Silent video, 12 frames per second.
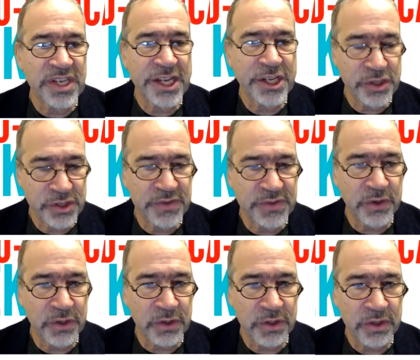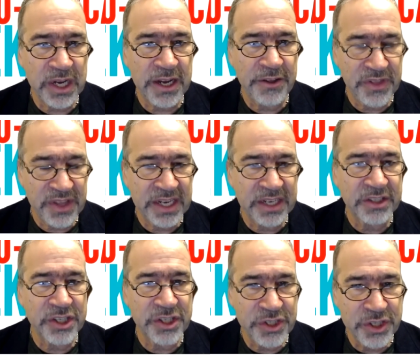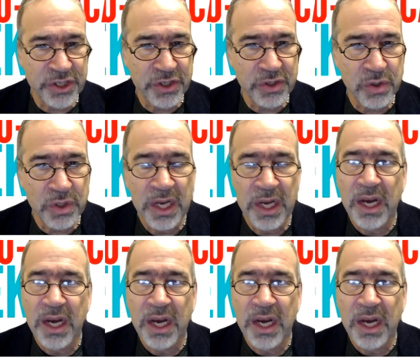a useful thing to do.